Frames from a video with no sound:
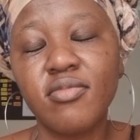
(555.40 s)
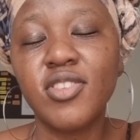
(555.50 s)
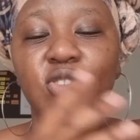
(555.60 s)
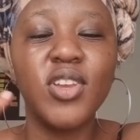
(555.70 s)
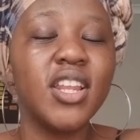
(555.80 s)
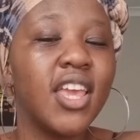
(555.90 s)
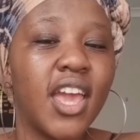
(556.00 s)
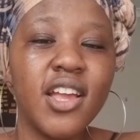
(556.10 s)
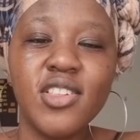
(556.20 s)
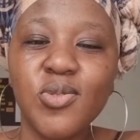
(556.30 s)

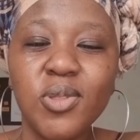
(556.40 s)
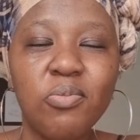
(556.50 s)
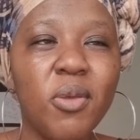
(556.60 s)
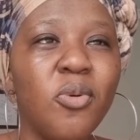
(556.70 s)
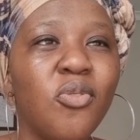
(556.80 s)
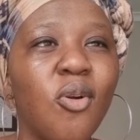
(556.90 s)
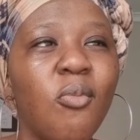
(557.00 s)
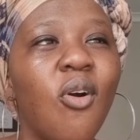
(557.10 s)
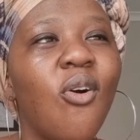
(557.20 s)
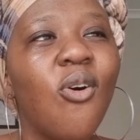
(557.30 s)
engage with people from
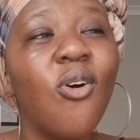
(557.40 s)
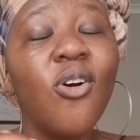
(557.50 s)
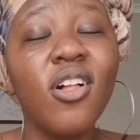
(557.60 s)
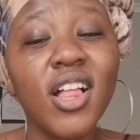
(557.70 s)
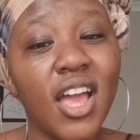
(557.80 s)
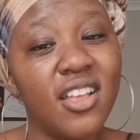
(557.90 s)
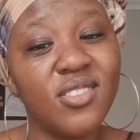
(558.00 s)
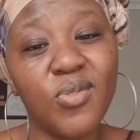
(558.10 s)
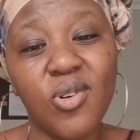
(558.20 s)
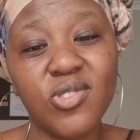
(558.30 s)
all kinds of
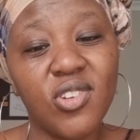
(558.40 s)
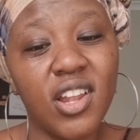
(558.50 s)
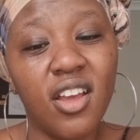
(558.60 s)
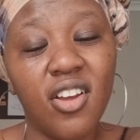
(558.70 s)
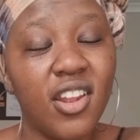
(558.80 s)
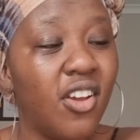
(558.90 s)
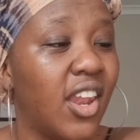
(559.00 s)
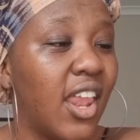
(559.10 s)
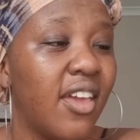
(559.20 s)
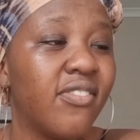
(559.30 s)
walks on
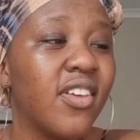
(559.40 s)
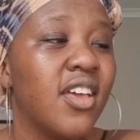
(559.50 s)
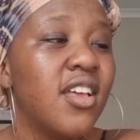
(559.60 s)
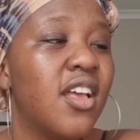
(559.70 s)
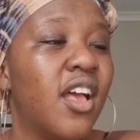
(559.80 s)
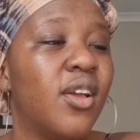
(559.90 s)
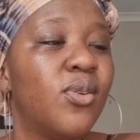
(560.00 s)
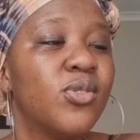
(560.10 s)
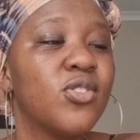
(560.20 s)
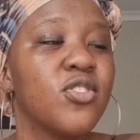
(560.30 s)
life, and
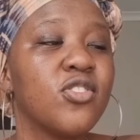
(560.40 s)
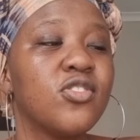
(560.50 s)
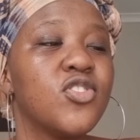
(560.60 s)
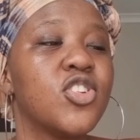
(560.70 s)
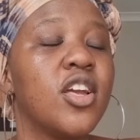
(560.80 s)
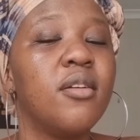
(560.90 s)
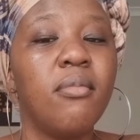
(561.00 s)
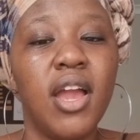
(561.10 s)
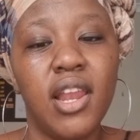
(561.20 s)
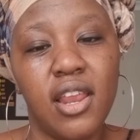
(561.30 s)
also just to share
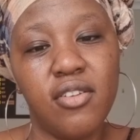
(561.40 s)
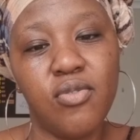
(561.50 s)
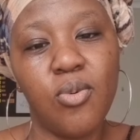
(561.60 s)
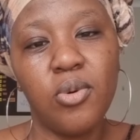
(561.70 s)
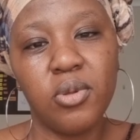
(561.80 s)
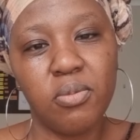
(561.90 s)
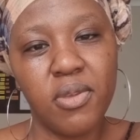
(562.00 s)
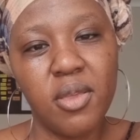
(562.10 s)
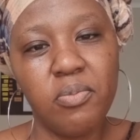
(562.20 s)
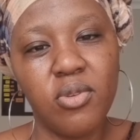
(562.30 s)
my life walk with
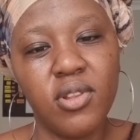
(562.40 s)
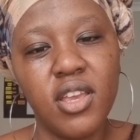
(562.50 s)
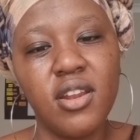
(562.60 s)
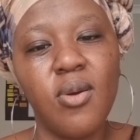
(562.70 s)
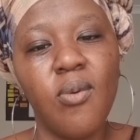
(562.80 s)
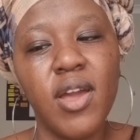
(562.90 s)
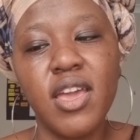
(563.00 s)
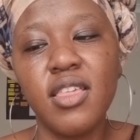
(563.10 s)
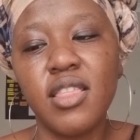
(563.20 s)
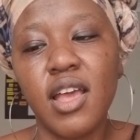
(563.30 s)
people in a way
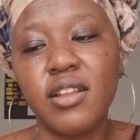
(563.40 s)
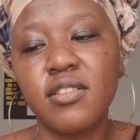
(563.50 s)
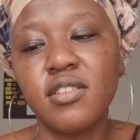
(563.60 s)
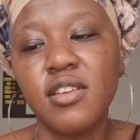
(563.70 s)
that